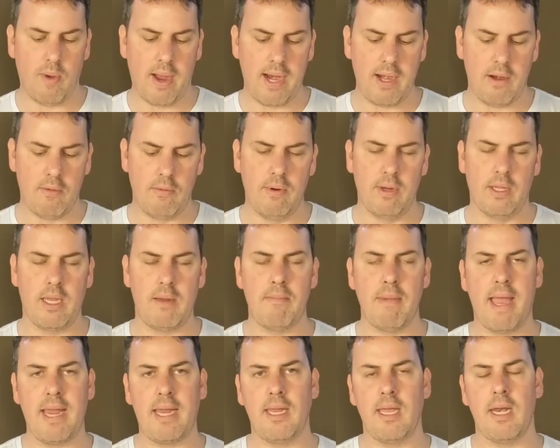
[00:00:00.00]
way to really
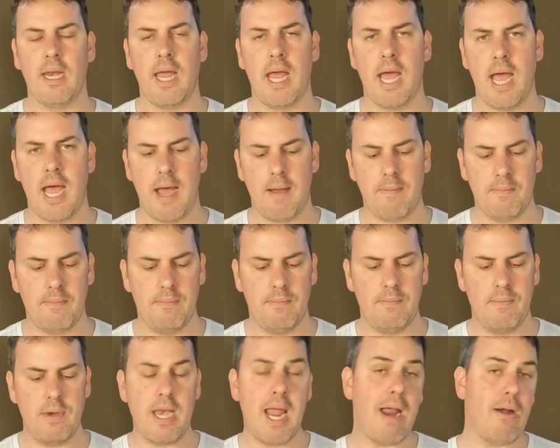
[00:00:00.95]
make it
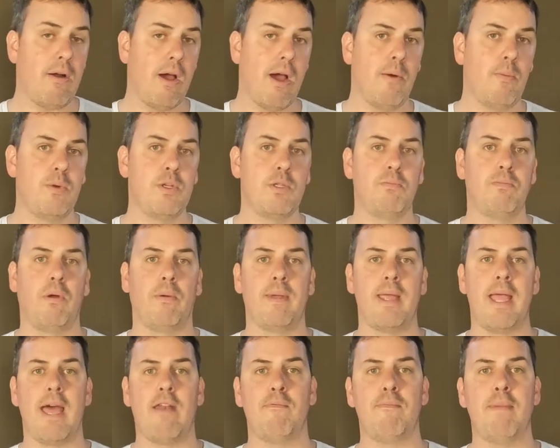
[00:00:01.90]
narrower, which is
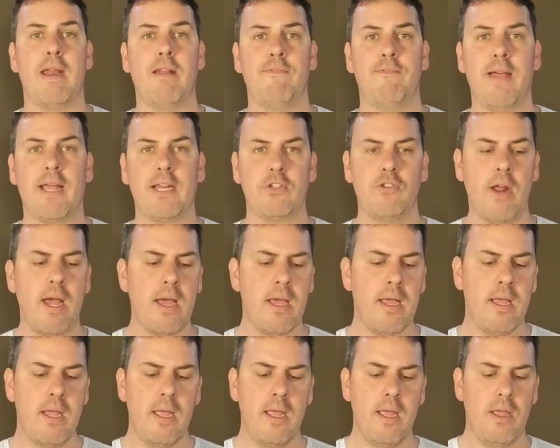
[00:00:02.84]
probably out of manufacturer,
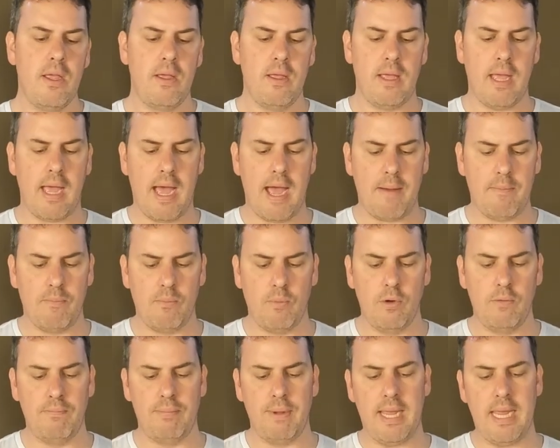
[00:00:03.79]

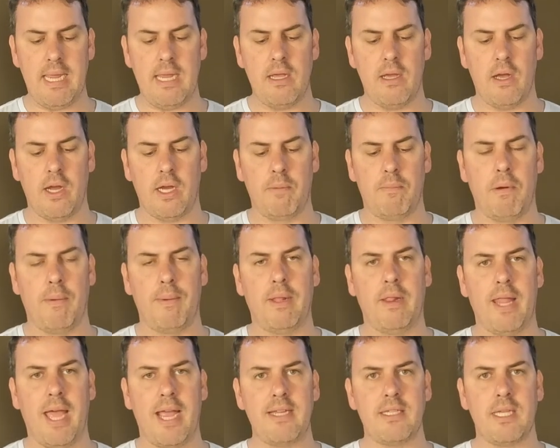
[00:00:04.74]
would be I could probably
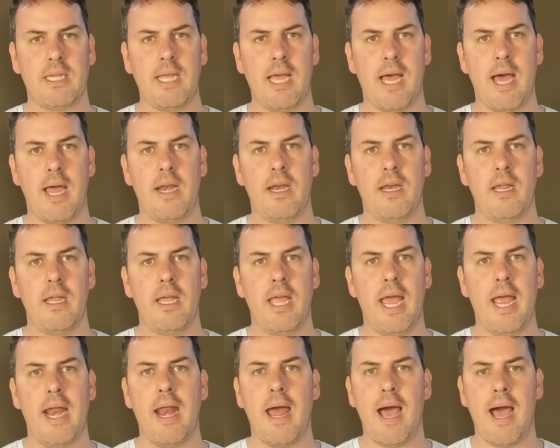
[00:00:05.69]
laser cut
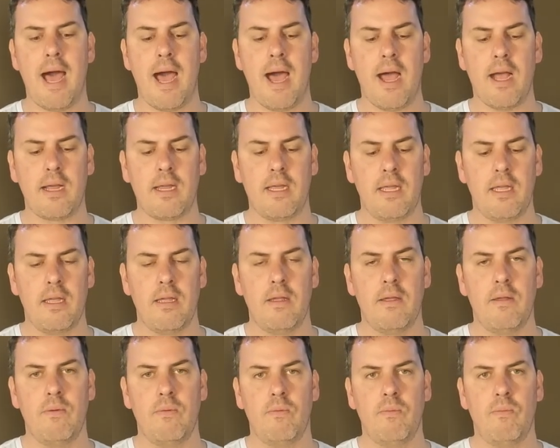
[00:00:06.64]
an arc
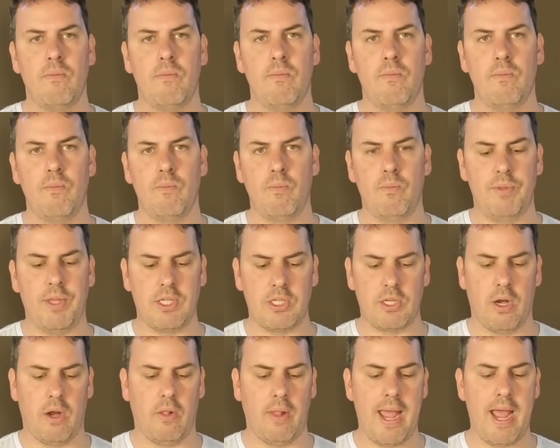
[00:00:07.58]
that's
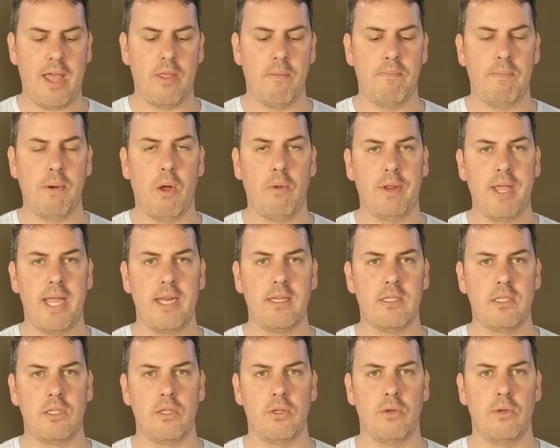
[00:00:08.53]
going to allow the bolt
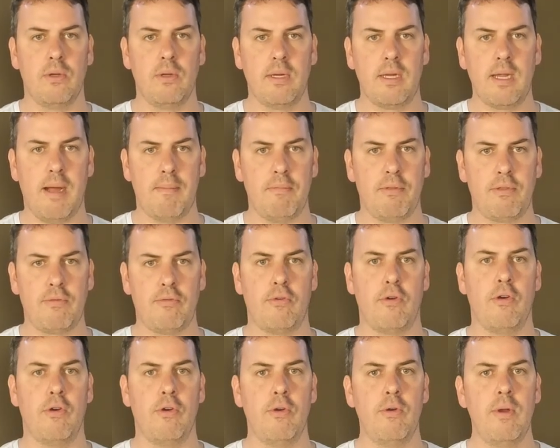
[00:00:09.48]
heads to come
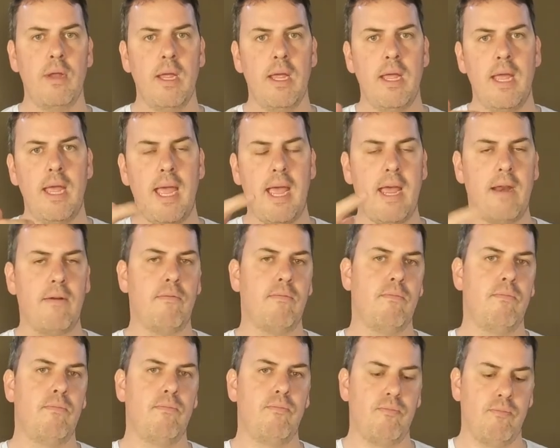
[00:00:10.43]
through and
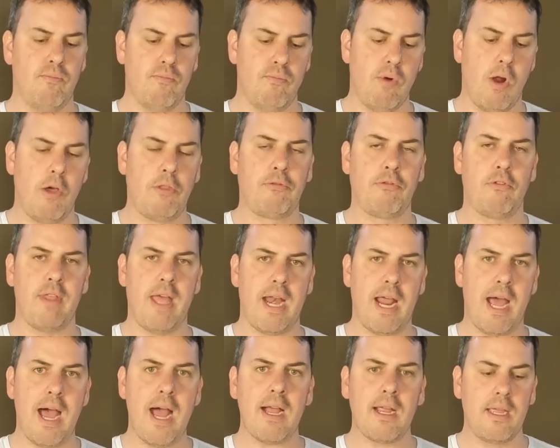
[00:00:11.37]
roll through that
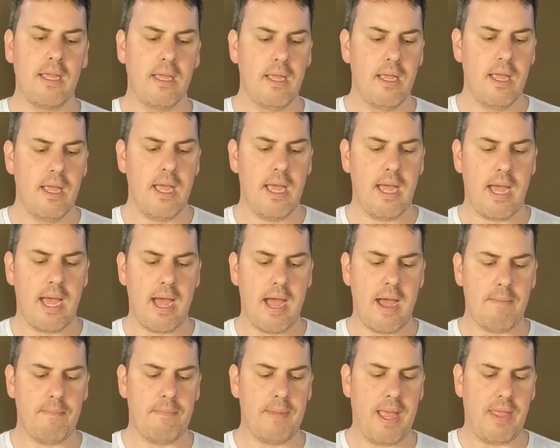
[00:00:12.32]
arc.
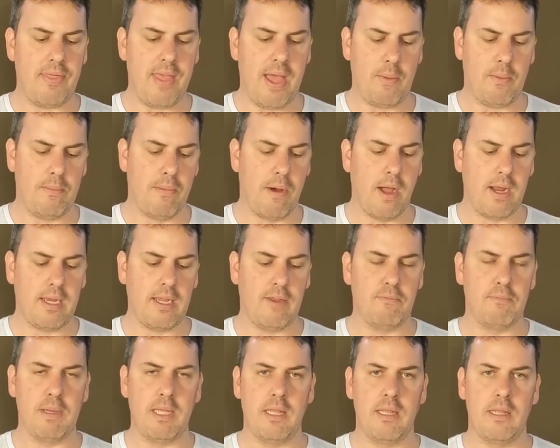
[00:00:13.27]
And that might
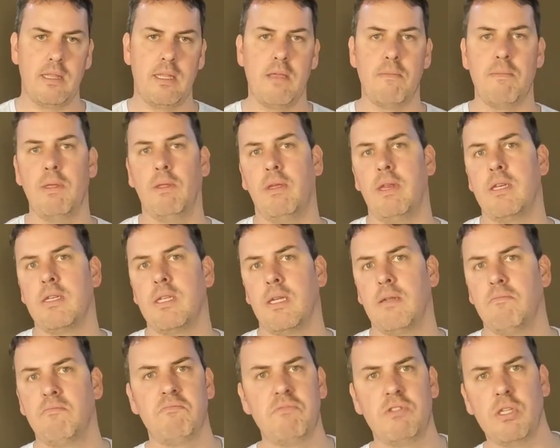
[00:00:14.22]
give me the
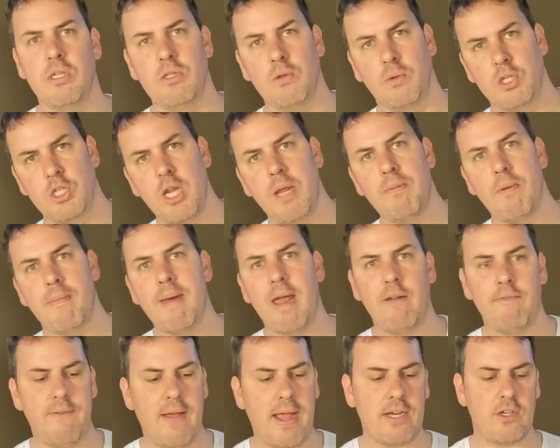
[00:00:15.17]
ability to do a cheaper
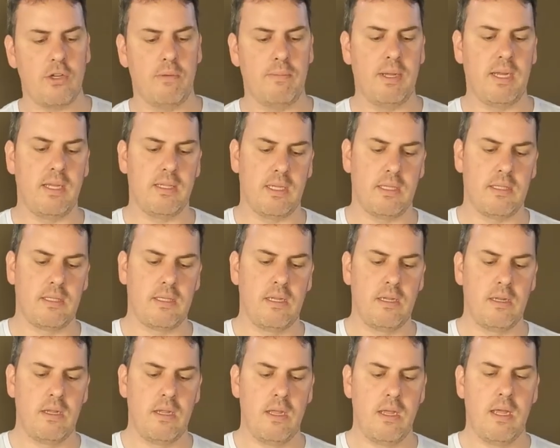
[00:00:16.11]
manufacture because it's
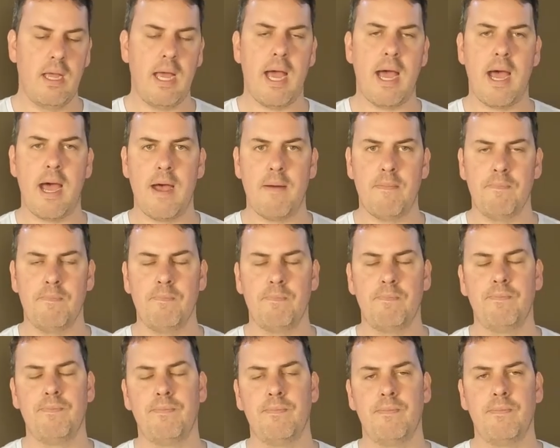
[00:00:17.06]

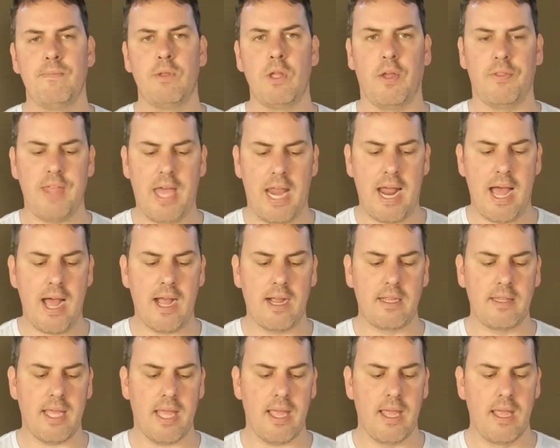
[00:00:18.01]
got that
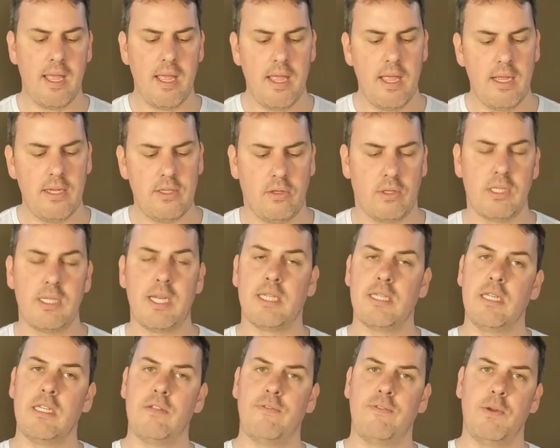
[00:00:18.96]
arc there, as long as it
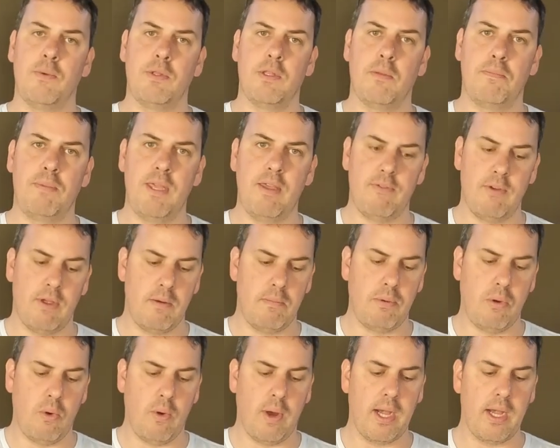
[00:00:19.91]
doesn't interfere with the pivot
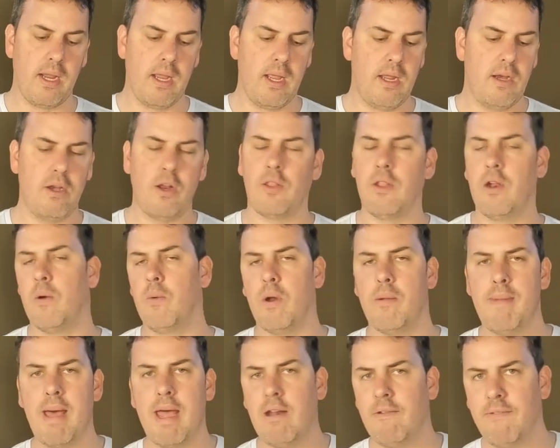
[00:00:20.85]
point. Not that I want
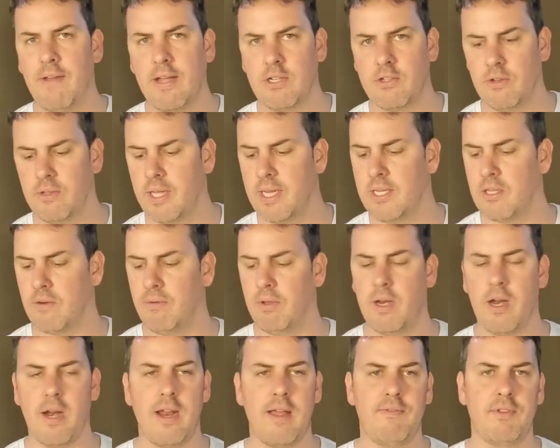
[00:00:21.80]
to manufacture these, I
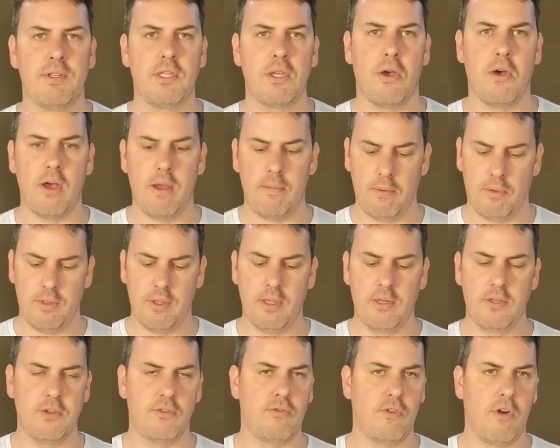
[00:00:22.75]
really don't have the time or
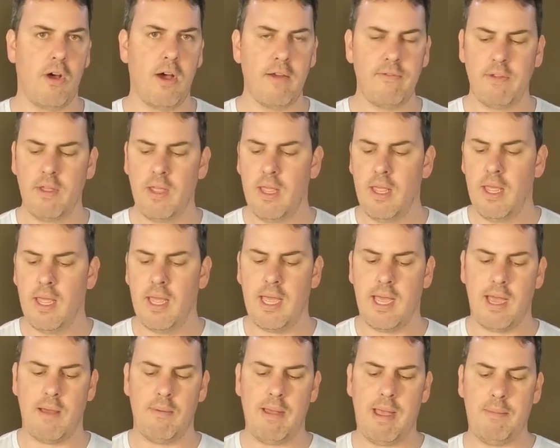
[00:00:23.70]
to drive.
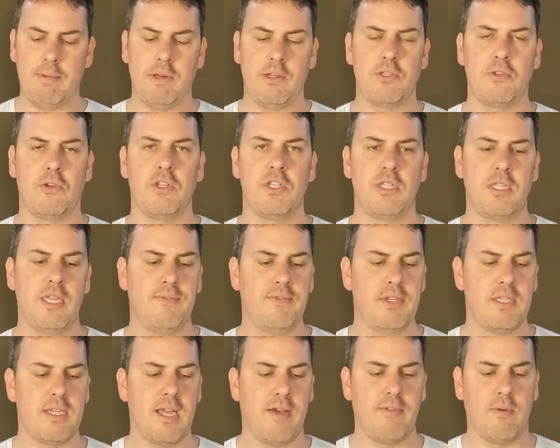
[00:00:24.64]
Happy to sort of just give
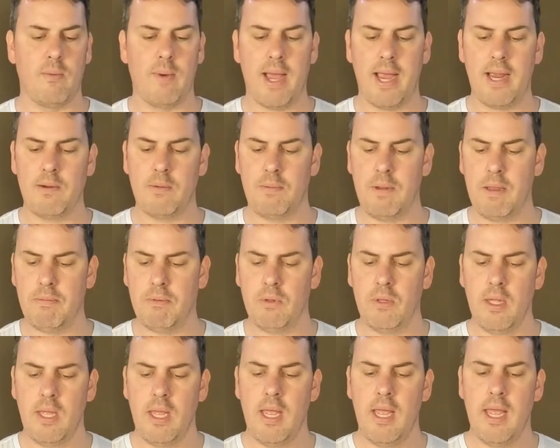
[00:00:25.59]
this stuff away to people.
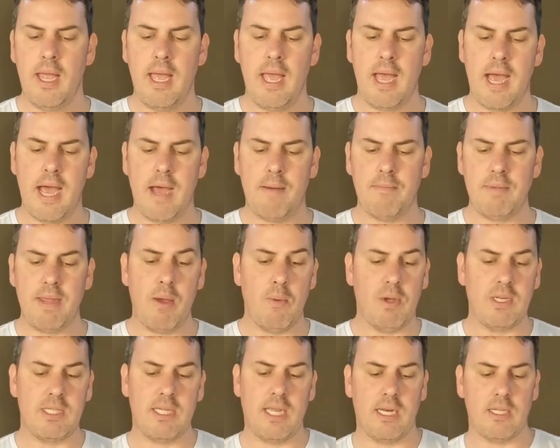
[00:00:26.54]
Yeah,
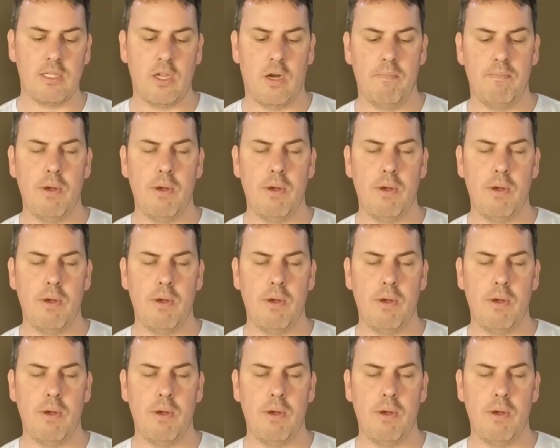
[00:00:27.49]
once again, it's got a